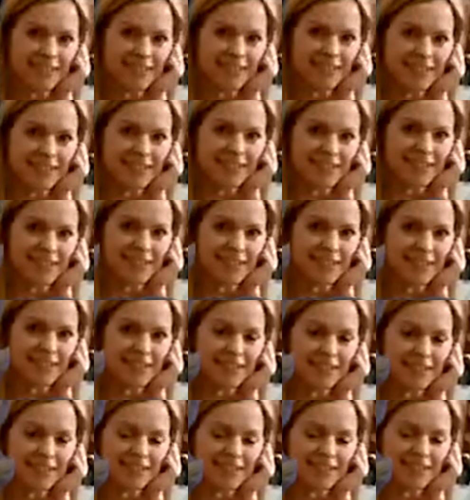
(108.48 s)

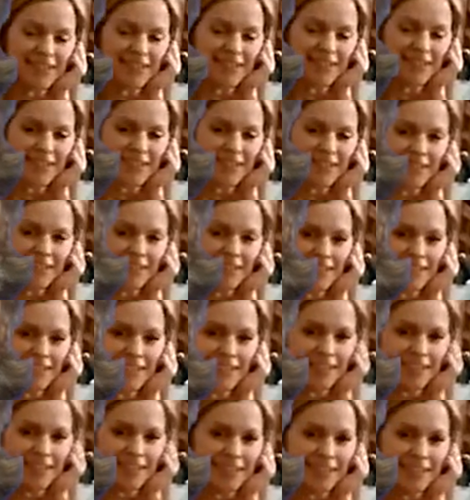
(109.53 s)

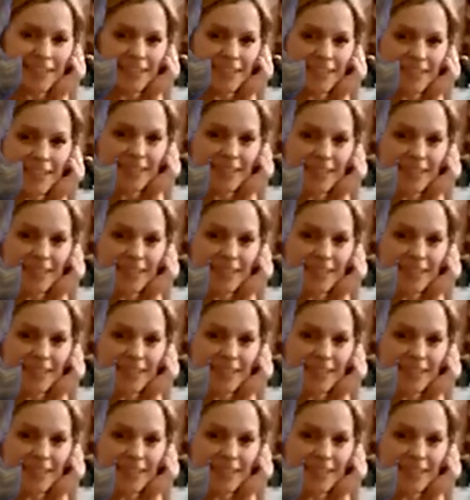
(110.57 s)
This person isn't speaking.